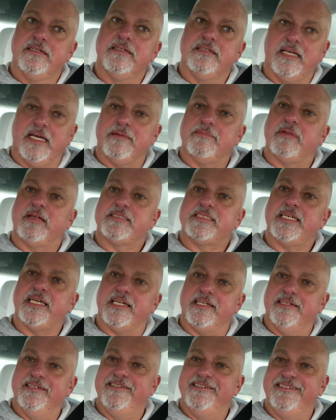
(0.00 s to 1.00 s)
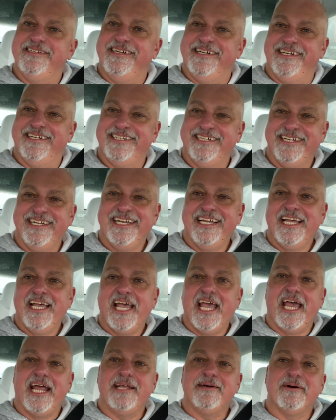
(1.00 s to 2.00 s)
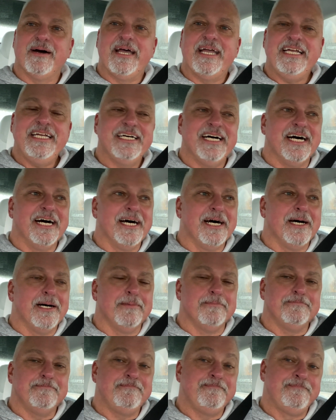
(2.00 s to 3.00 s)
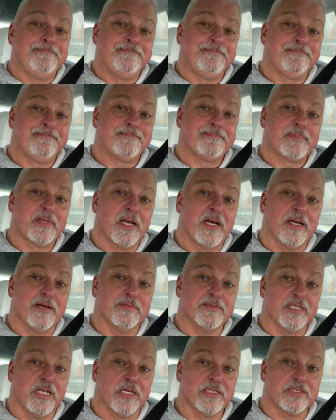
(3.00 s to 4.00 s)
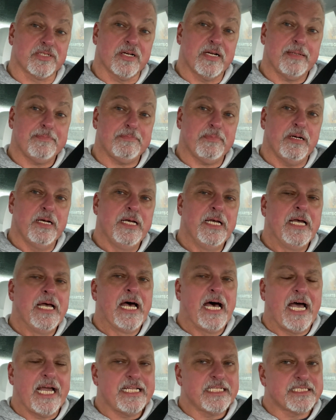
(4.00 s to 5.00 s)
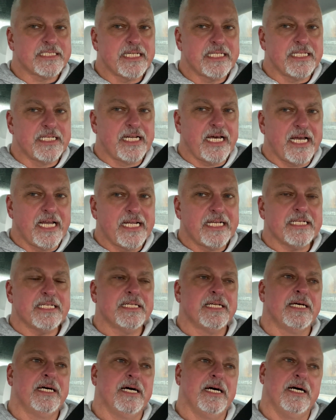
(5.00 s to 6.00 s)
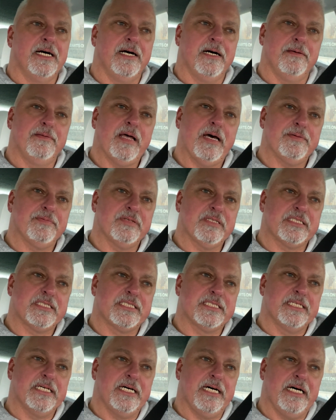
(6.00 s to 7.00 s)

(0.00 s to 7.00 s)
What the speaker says: yep, that's it. Anyway, it was a long trip. I had to stay the night. That was,